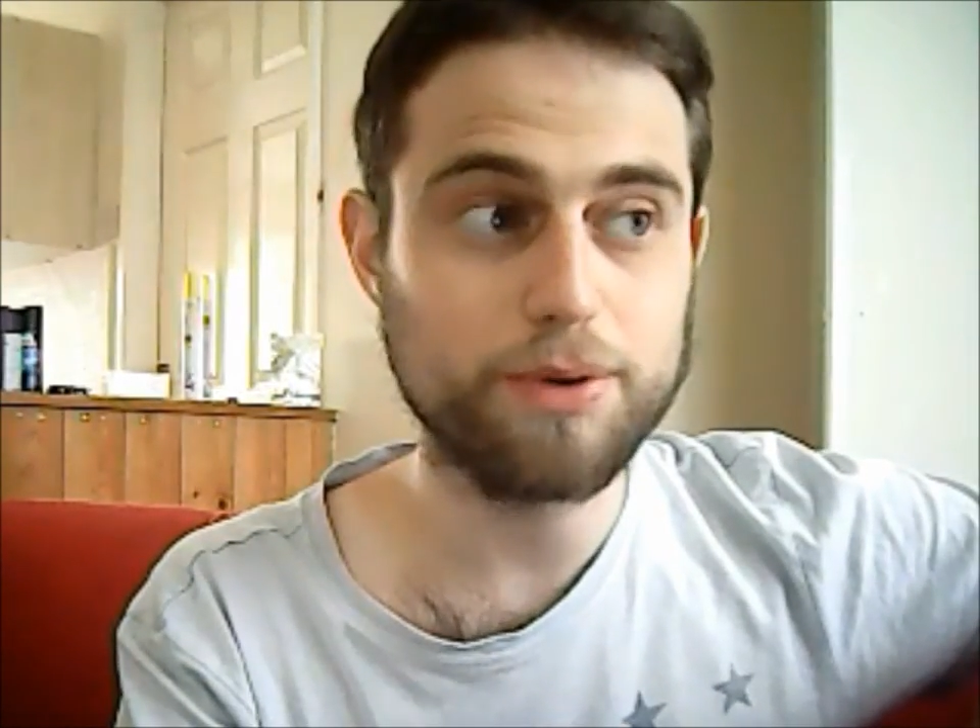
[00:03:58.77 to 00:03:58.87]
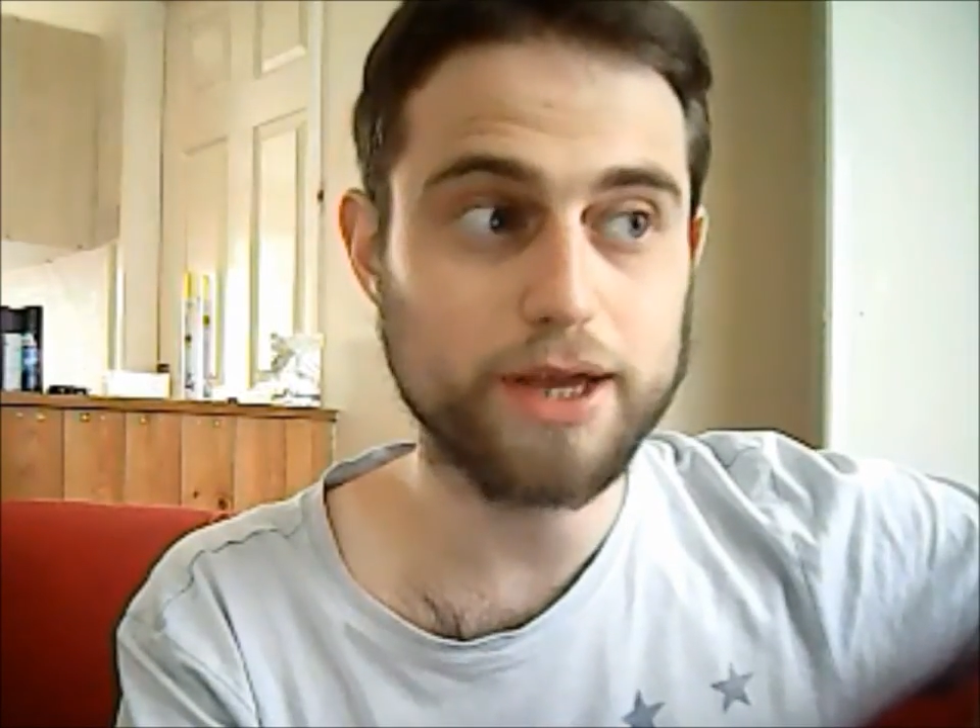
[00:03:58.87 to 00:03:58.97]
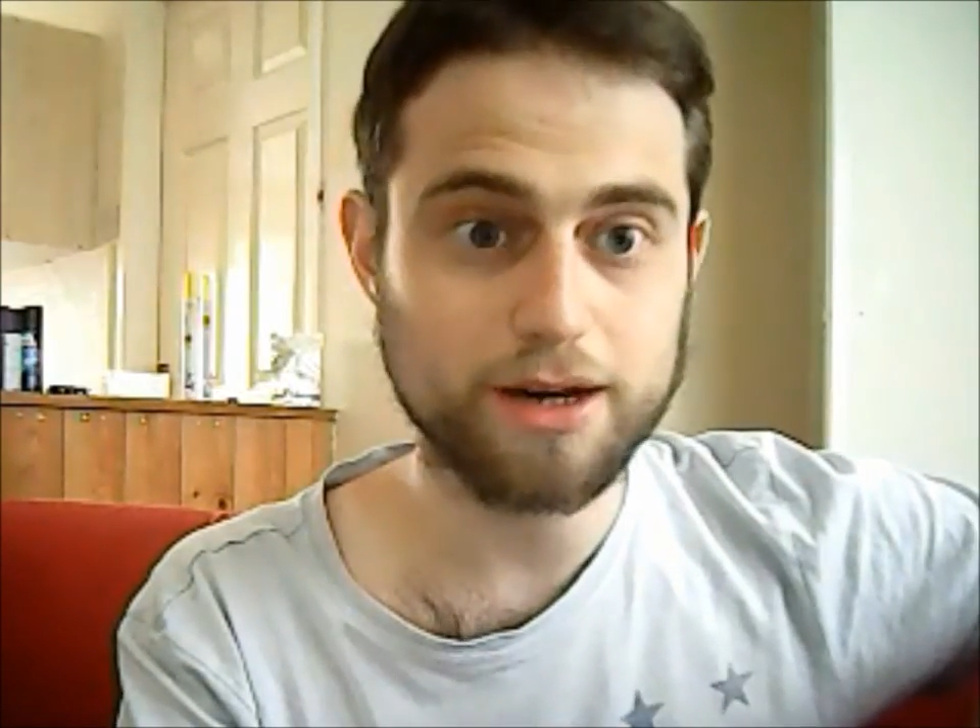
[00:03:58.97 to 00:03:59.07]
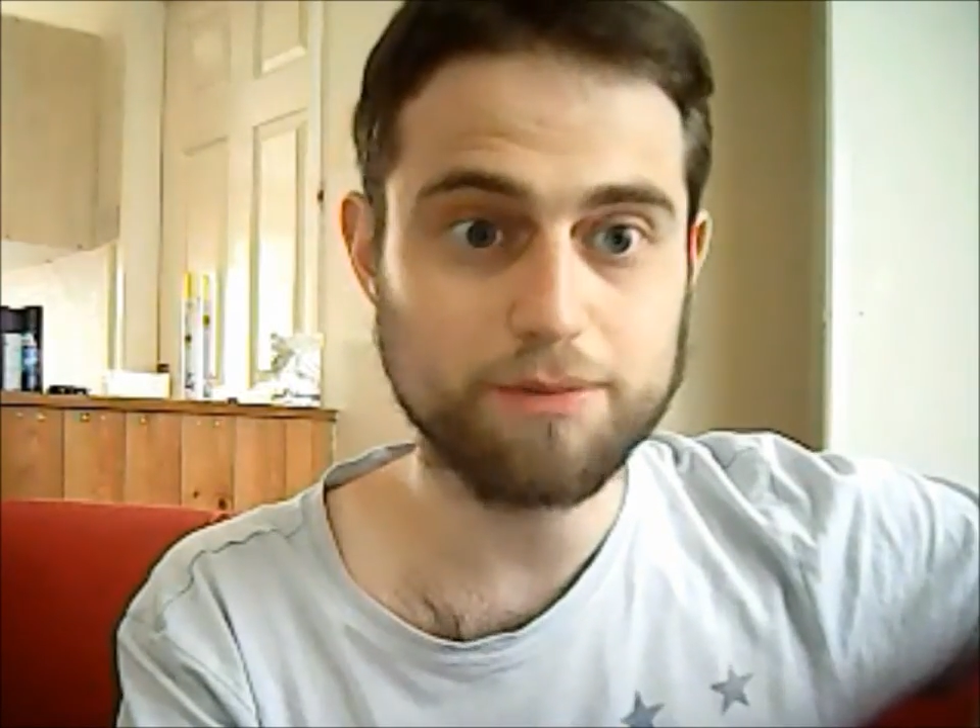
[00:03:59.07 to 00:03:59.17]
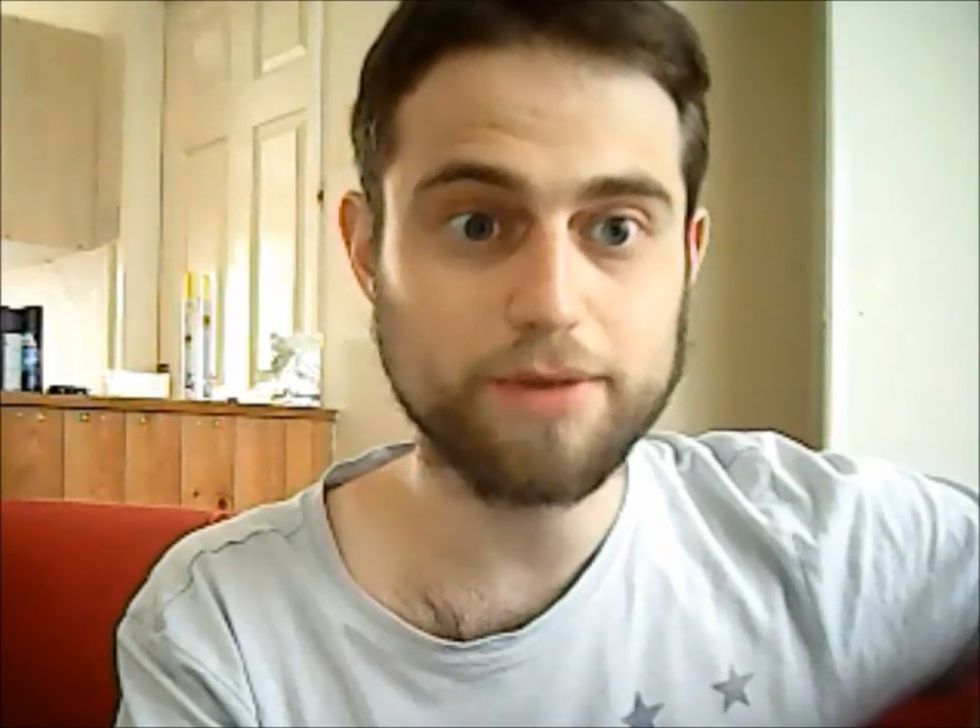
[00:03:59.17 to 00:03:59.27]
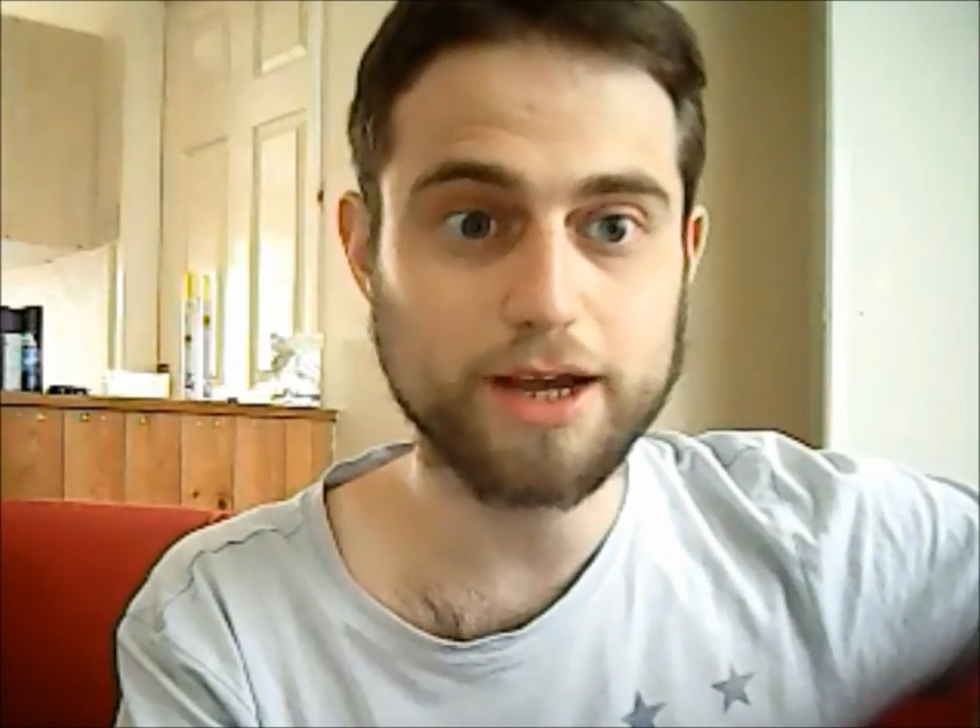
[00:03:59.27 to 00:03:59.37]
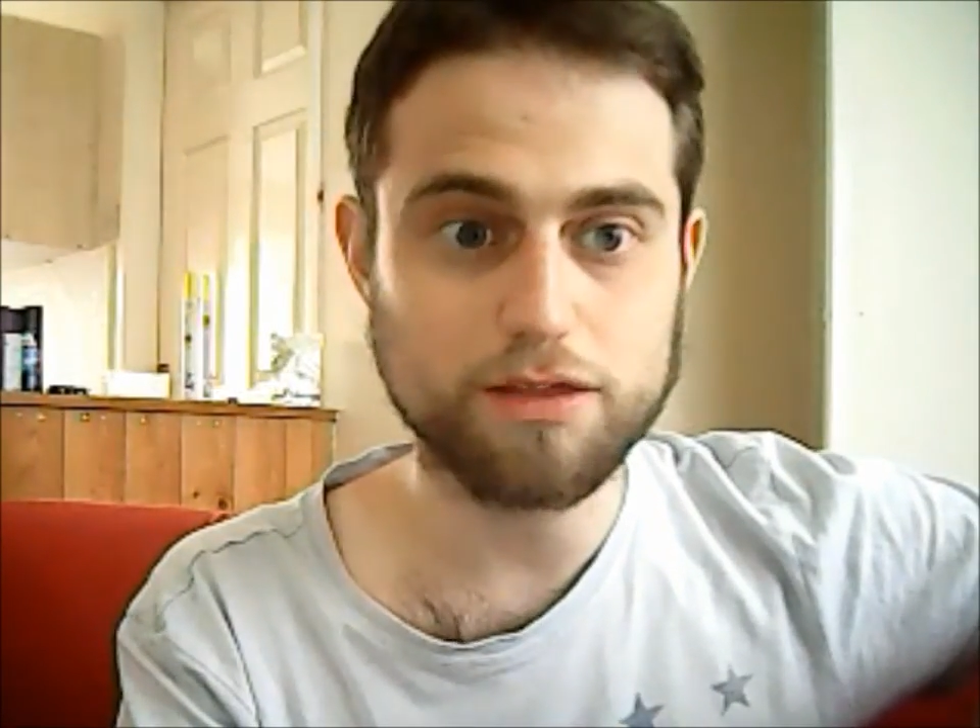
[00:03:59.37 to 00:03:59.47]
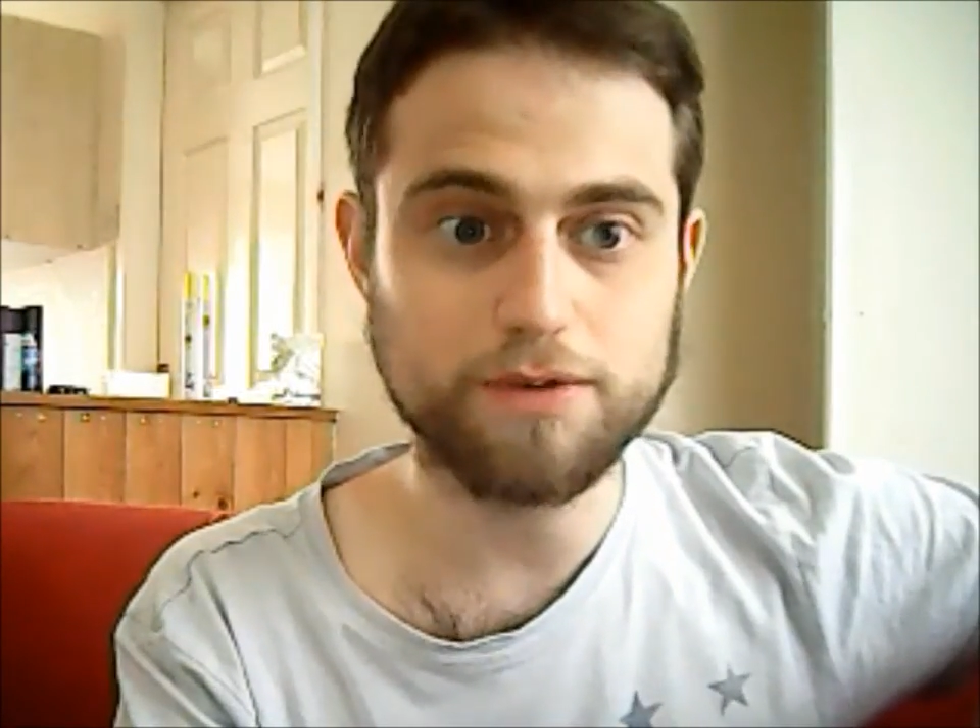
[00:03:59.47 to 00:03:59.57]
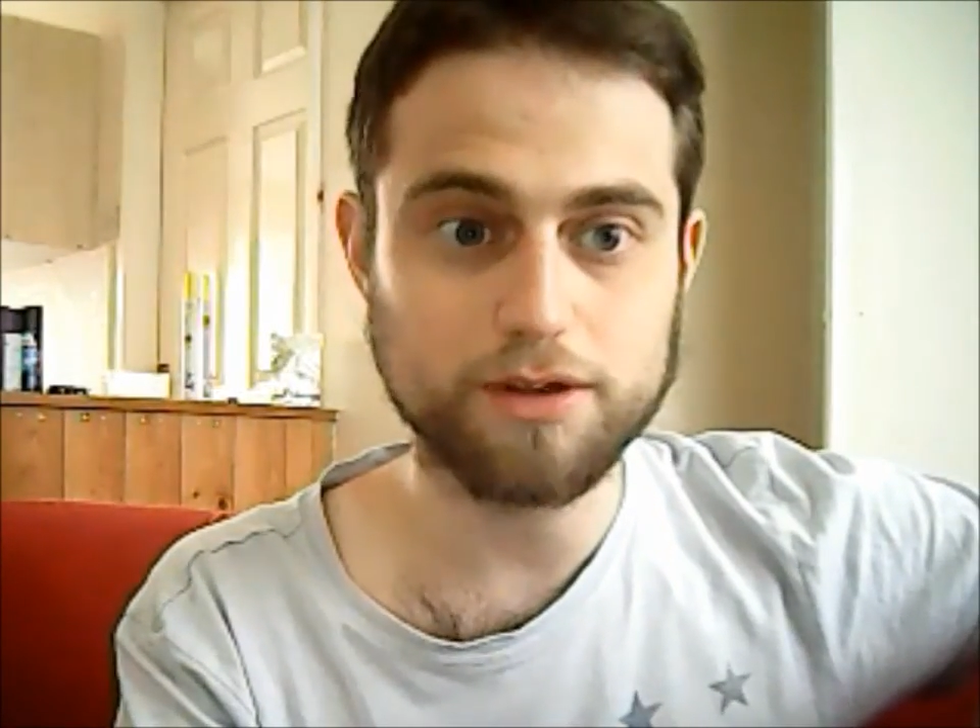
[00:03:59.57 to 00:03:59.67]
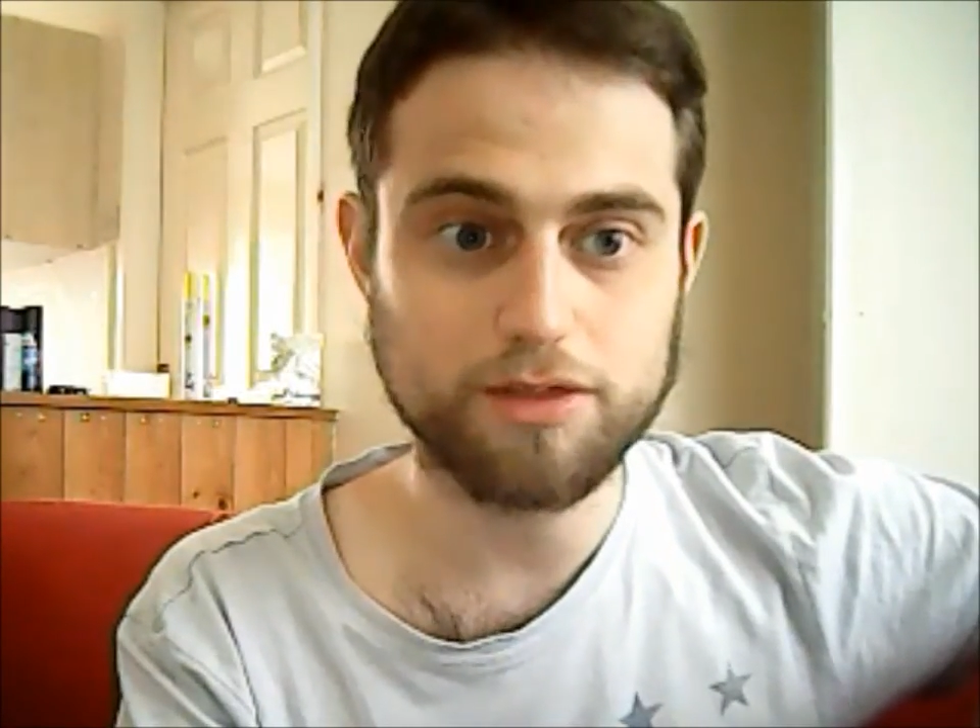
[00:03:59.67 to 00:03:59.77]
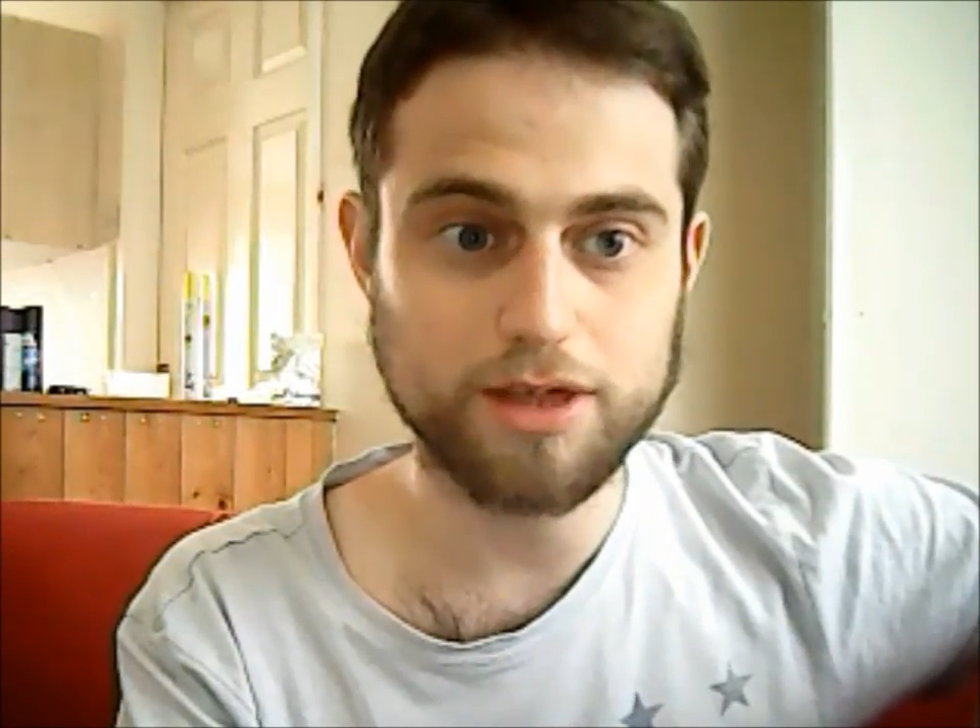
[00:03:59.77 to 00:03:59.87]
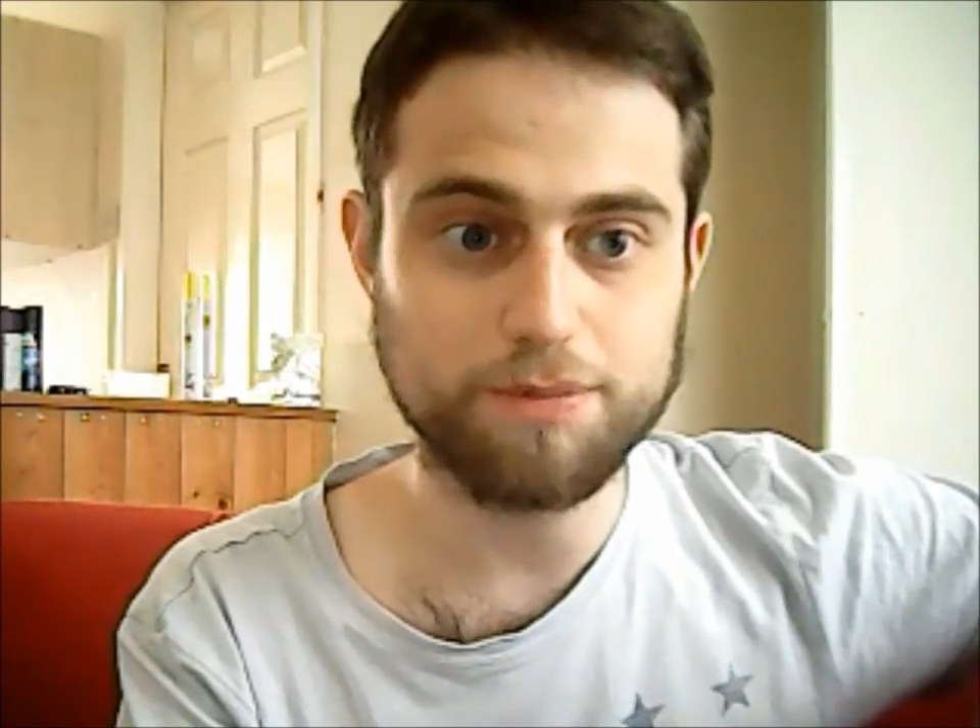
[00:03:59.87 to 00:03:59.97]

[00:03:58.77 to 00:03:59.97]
be an amazing world